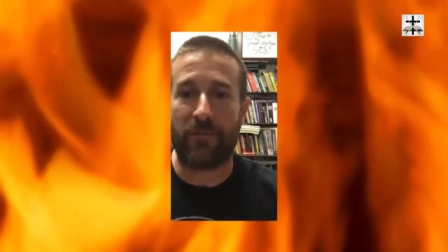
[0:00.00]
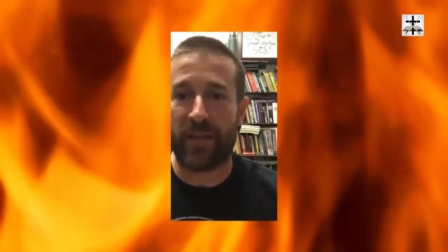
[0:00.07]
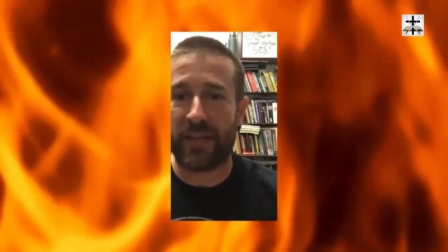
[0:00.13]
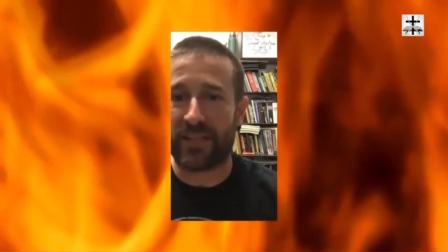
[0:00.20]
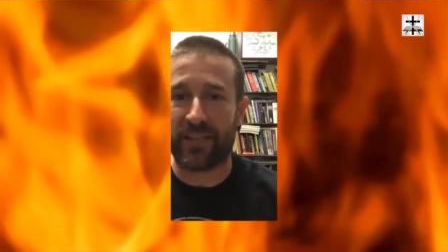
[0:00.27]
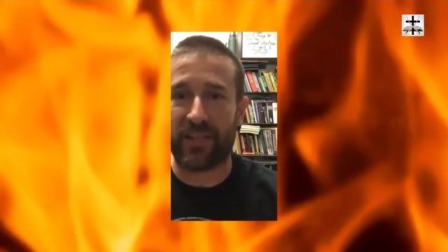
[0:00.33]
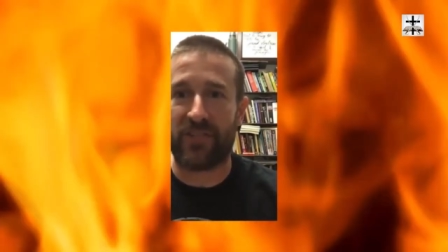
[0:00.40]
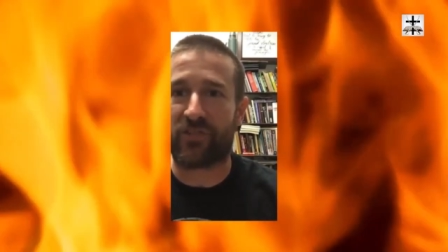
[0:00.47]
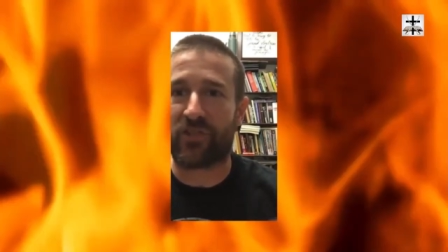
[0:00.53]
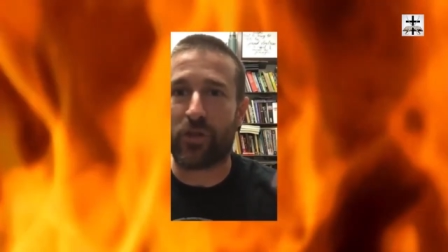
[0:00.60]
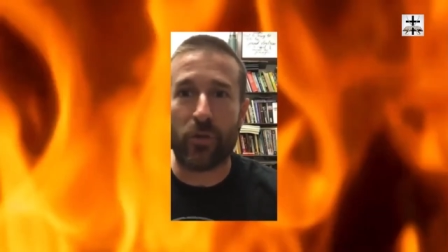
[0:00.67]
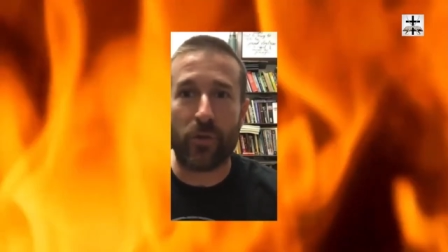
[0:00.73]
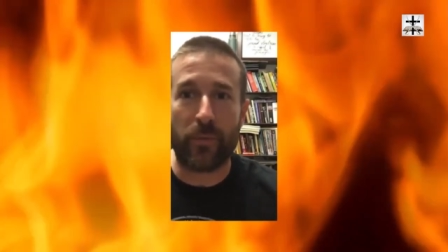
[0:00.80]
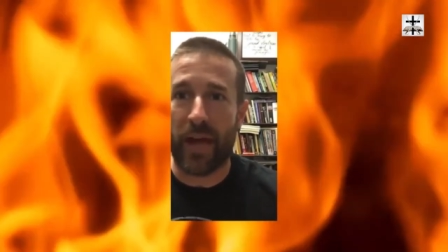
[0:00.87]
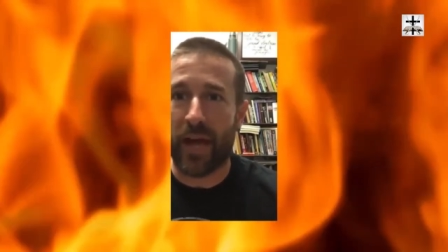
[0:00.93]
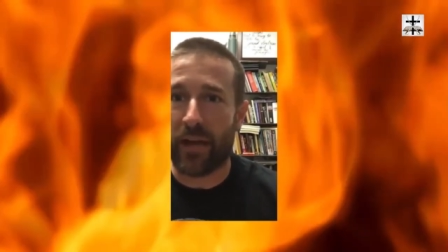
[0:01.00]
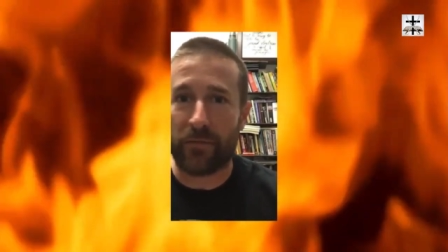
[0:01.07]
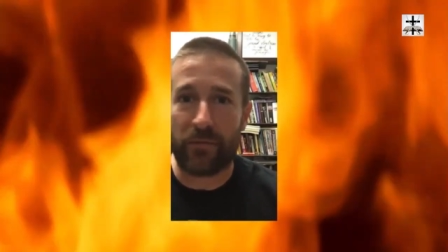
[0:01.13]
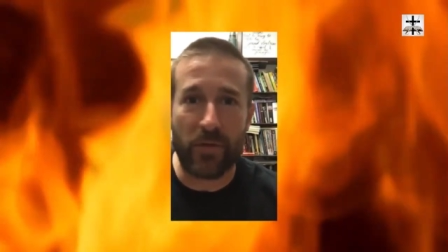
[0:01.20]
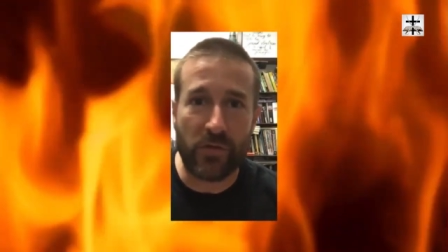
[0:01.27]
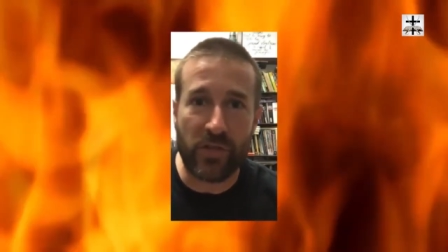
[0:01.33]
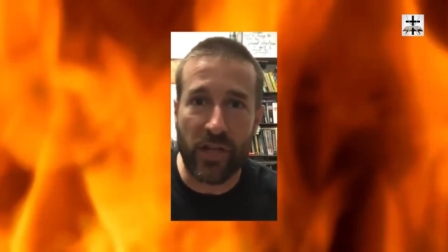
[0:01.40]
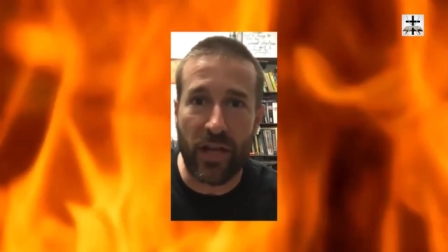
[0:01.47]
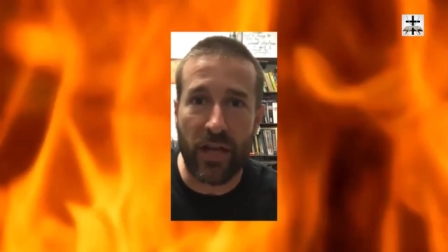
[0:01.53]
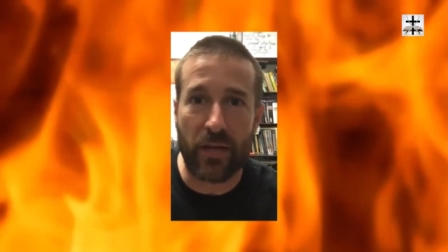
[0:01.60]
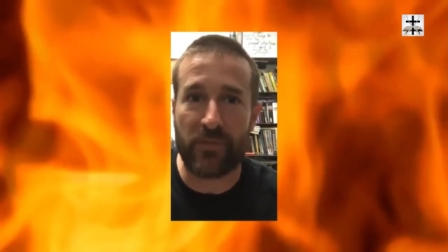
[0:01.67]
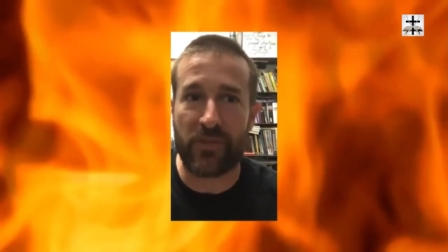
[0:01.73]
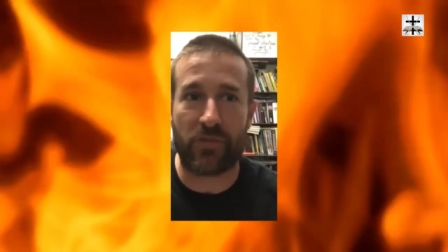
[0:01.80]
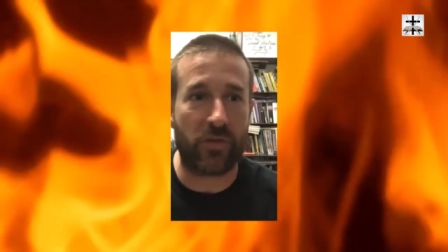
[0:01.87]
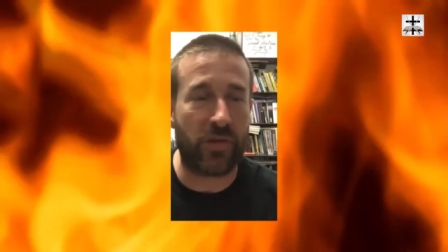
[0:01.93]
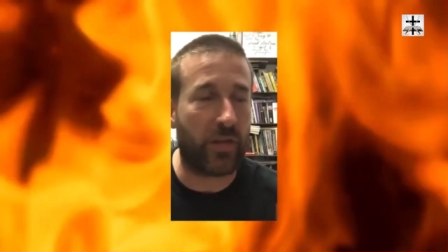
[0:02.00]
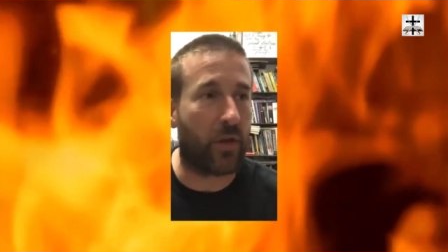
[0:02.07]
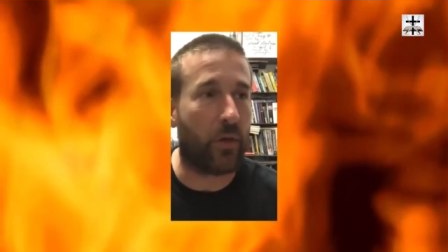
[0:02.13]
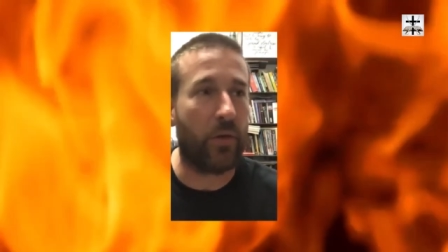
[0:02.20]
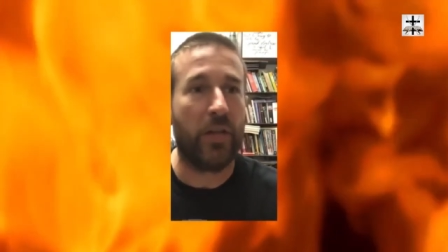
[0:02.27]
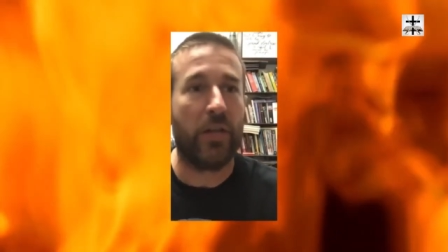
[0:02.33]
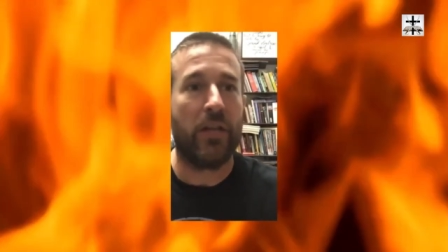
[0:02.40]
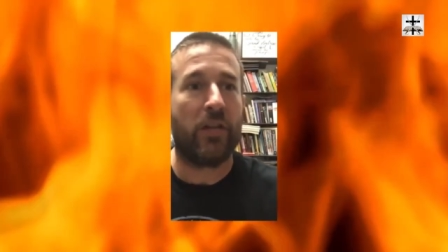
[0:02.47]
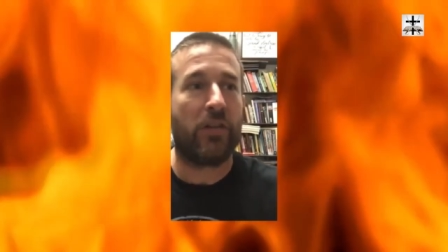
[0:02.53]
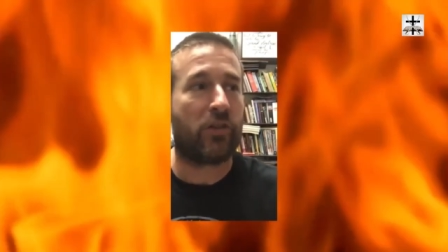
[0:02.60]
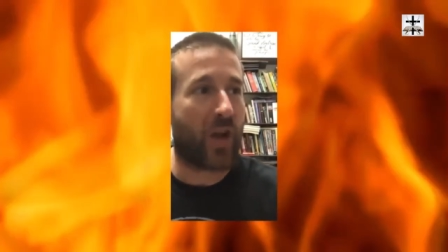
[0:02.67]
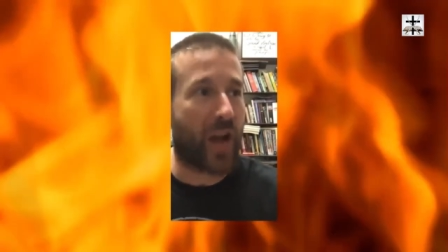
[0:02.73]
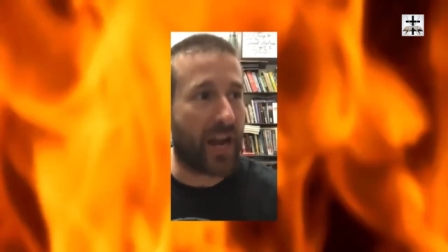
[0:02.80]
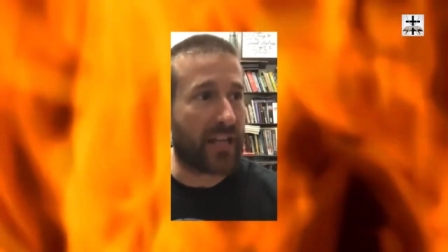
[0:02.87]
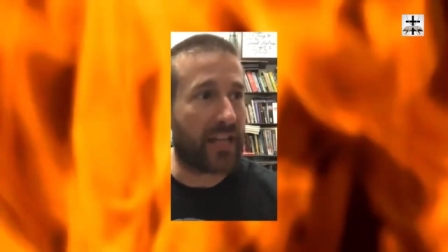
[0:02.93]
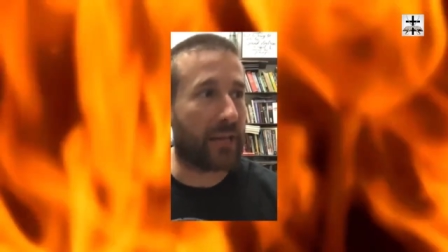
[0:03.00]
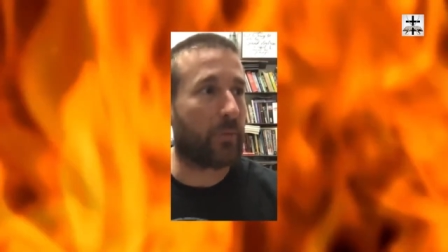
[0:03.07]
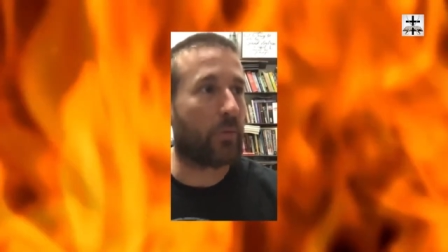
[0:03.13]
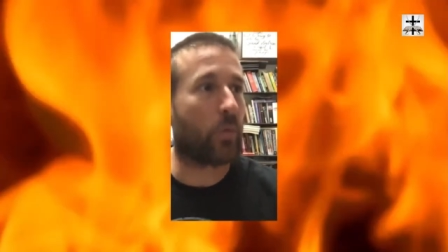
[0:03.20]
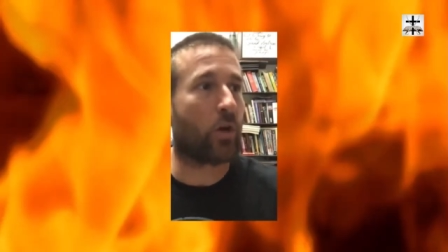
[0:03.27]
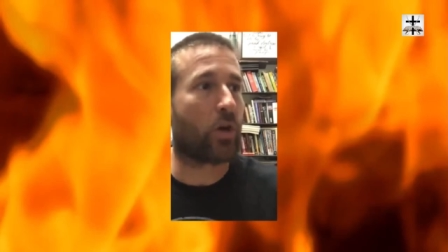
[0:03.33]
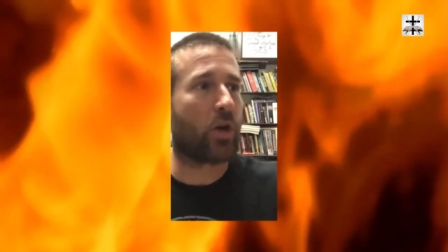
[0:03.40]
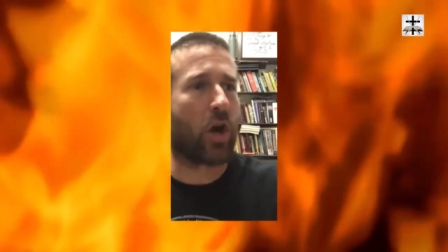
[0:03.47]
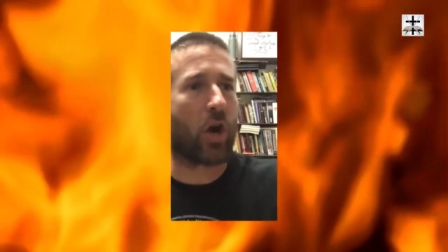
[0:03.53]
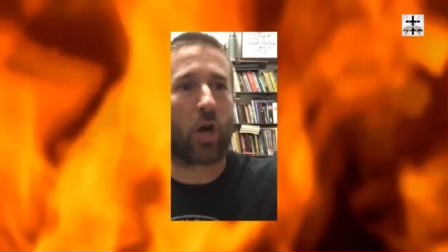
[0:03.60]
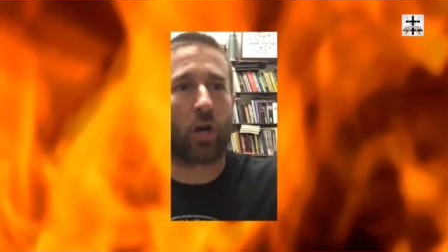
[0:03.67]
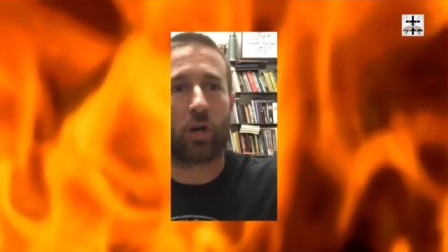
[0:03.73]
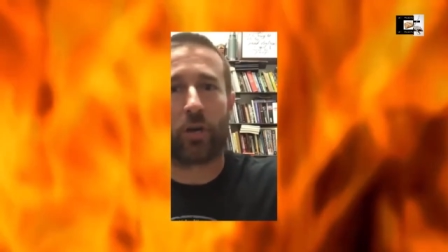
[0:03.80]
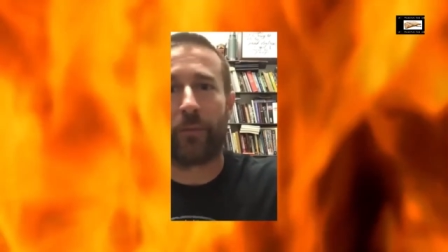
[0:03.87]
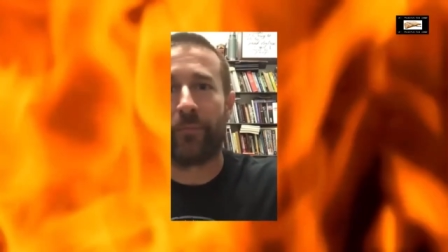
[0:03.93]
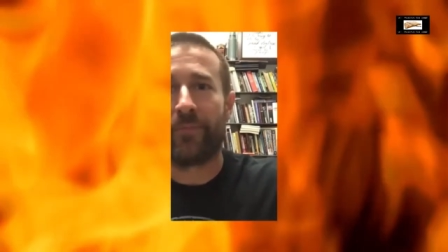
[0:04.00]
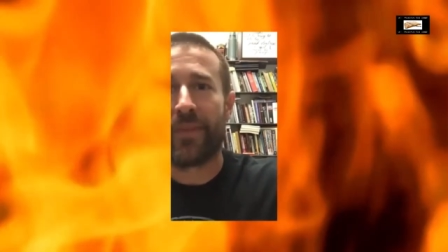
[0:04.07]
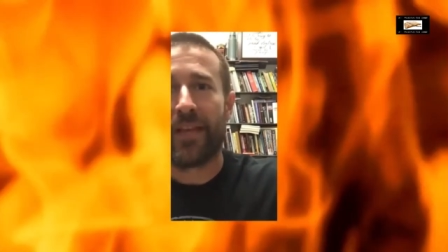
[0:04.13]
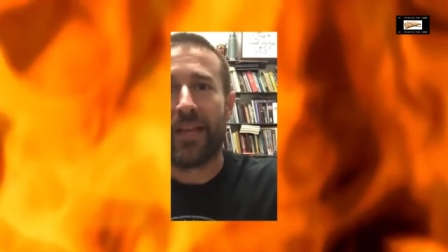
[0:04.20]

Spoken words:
to fix it, chewed him out a few times, you know, trying to get him to work harder.